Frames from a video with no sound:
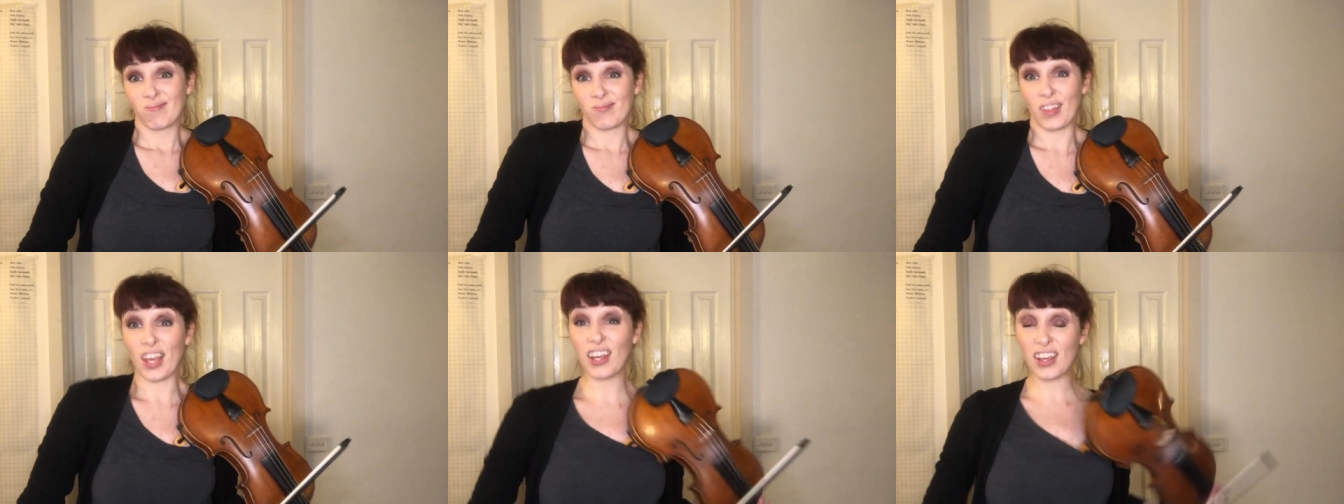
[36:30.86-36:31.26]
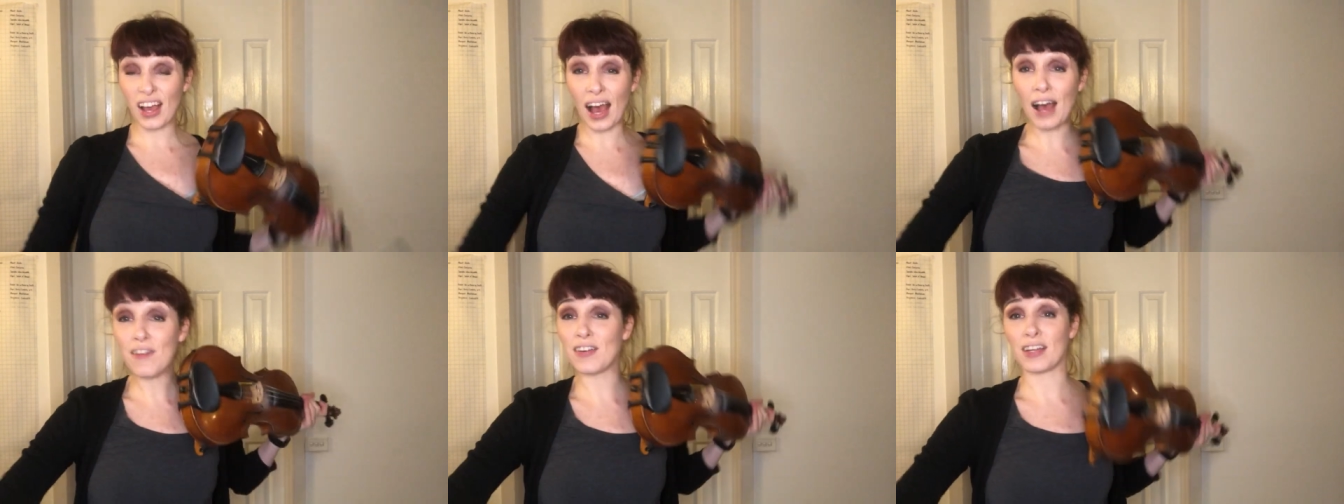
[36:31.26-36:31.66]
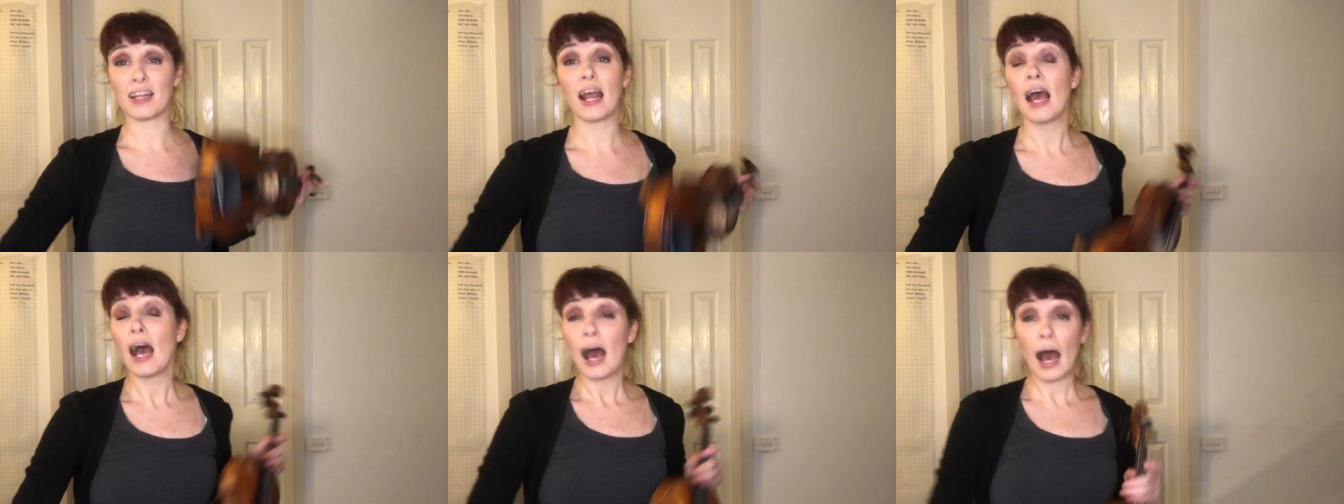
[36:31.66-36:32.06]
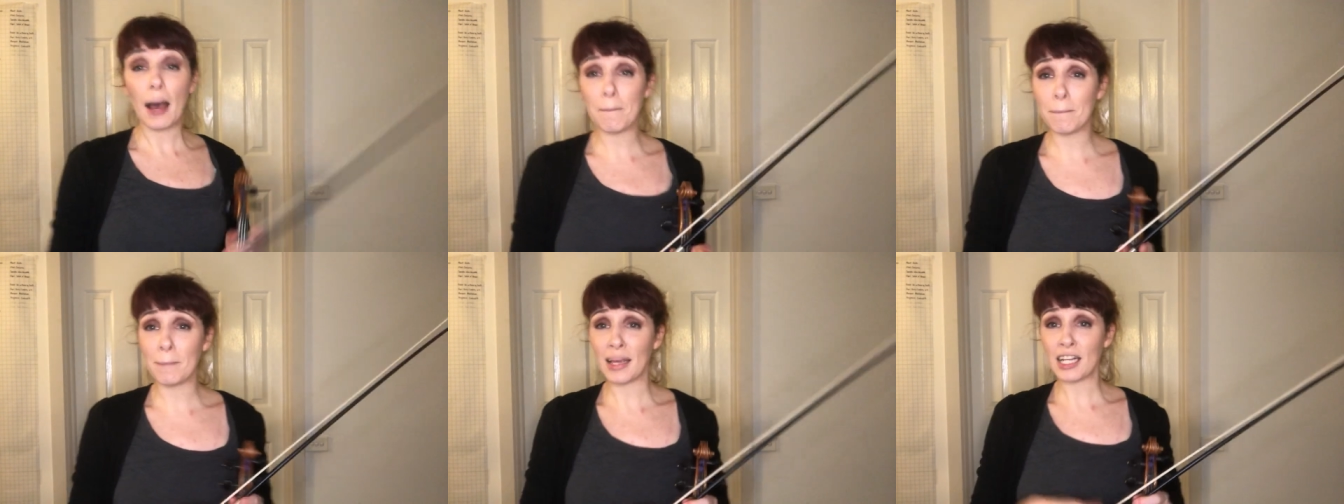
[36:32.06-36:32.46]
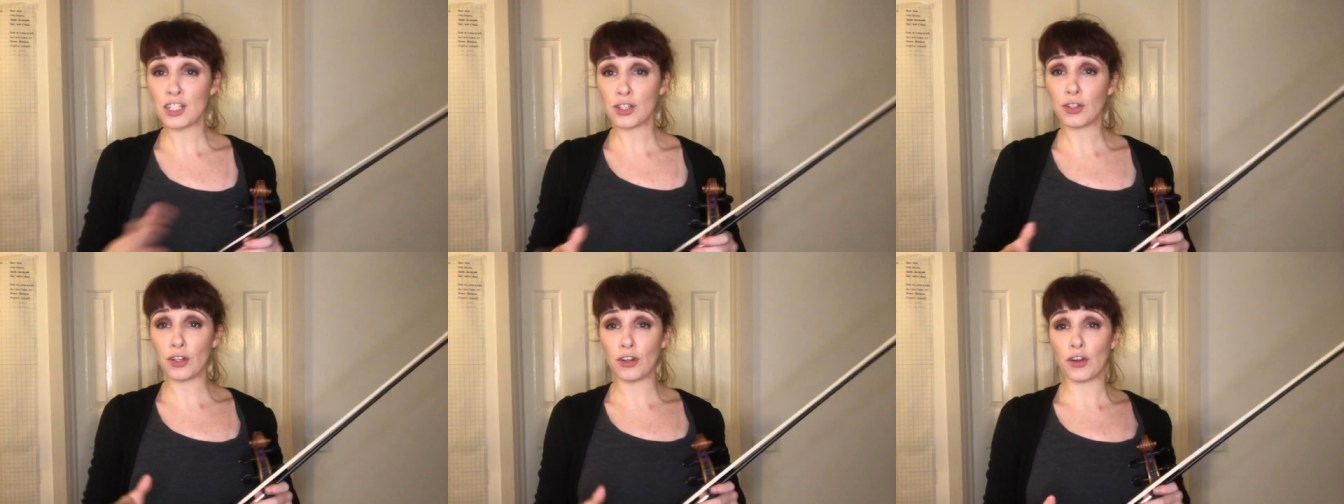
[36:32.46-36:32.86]
There you have it. Make
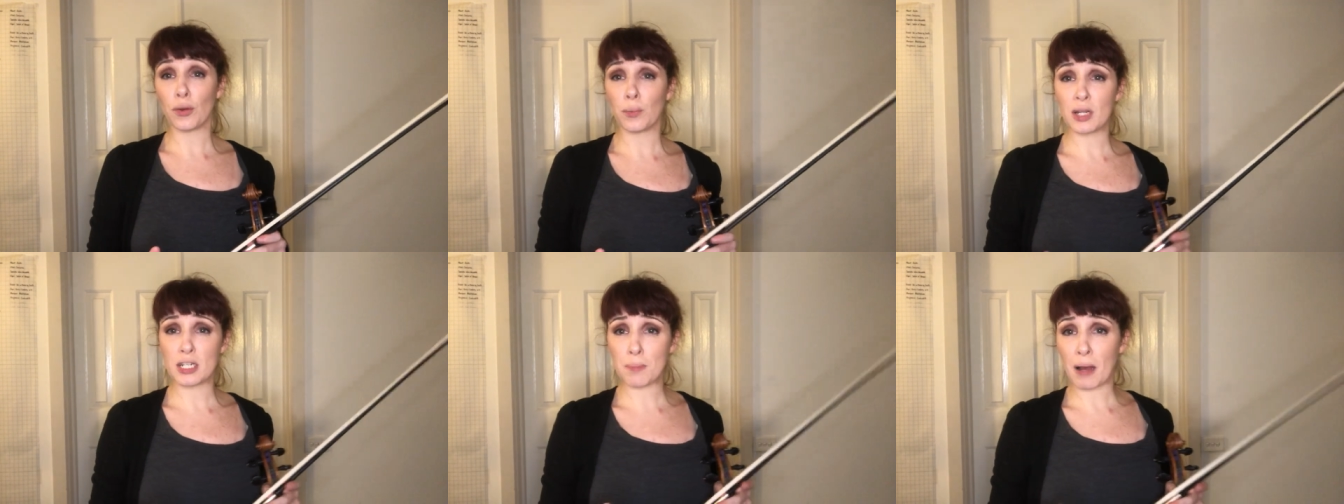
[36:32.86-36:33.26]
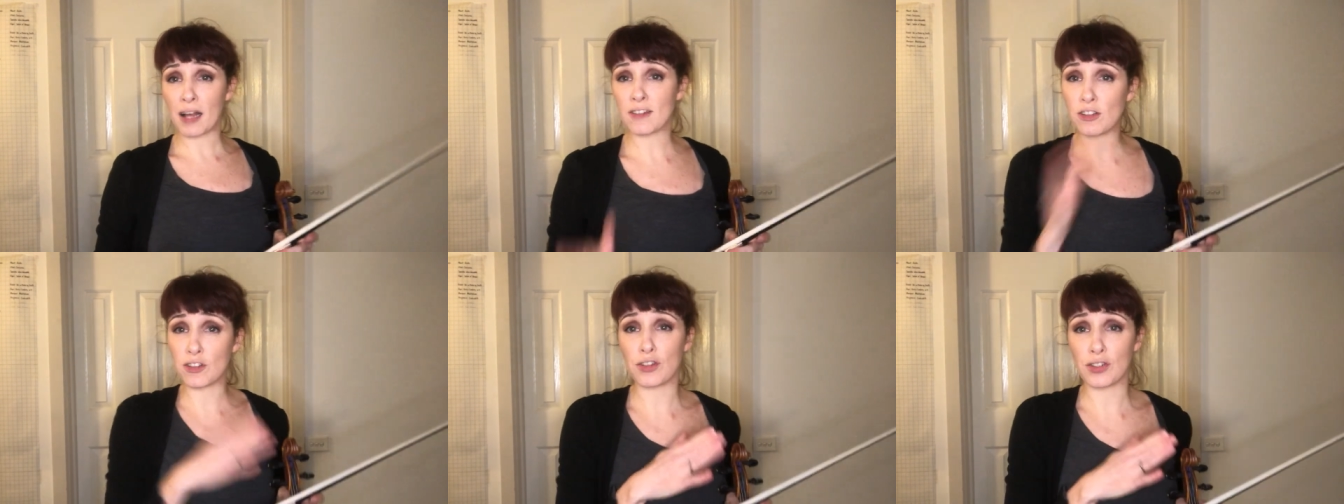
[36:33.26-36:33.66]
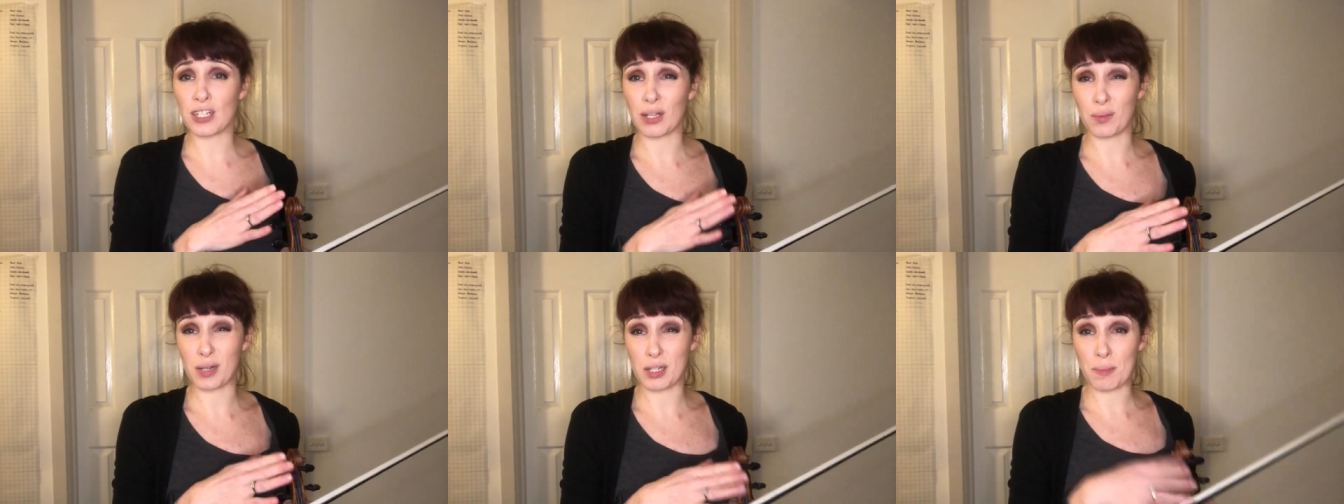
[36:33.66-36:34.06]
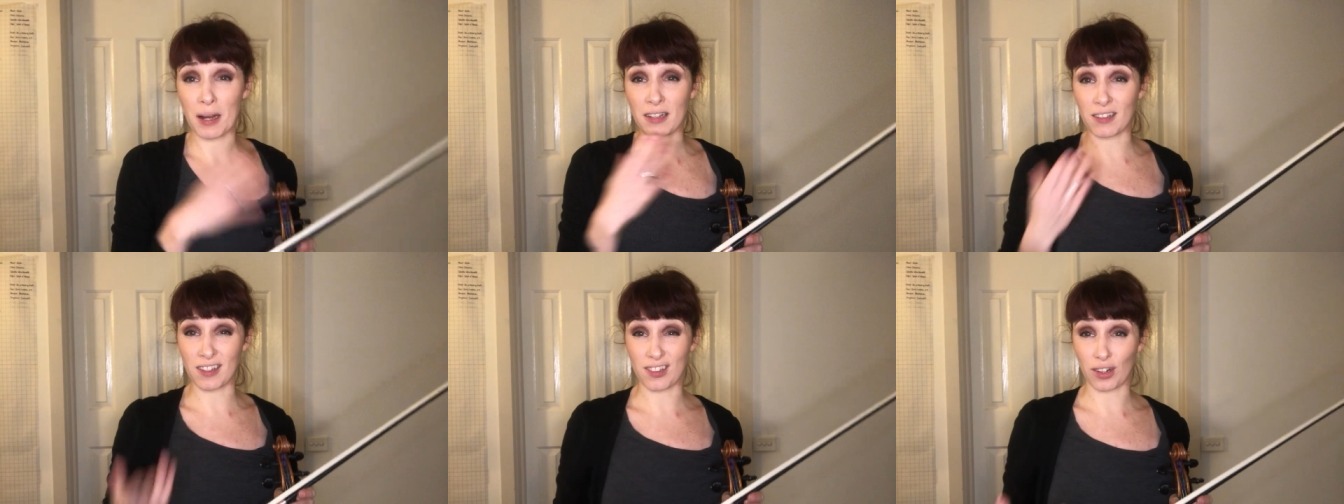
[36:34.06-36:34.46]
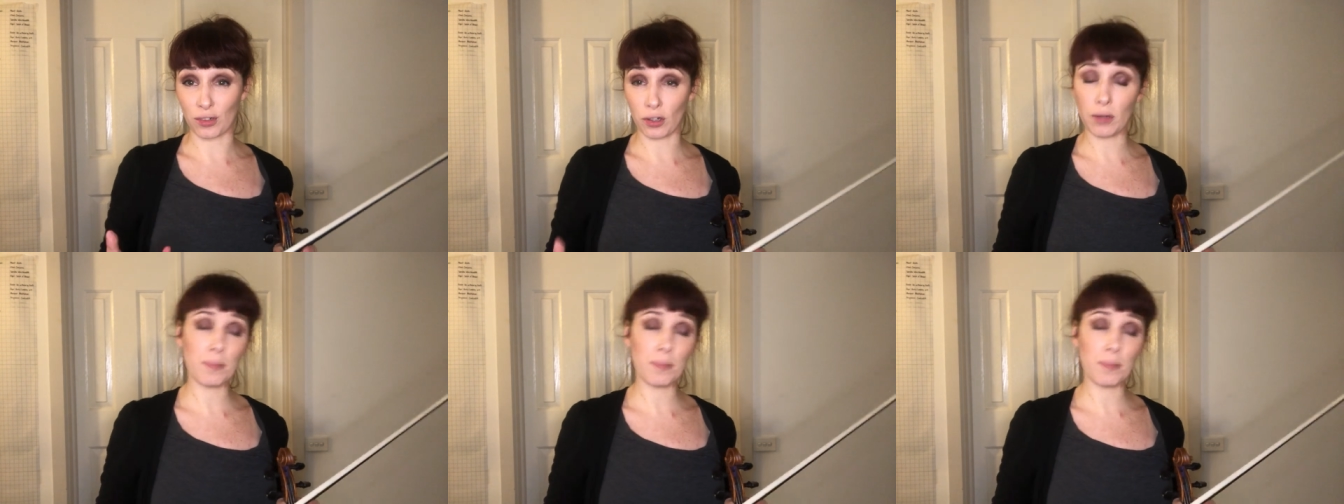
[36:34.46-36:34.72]
sure you know which parts are tutti and which parts are solo,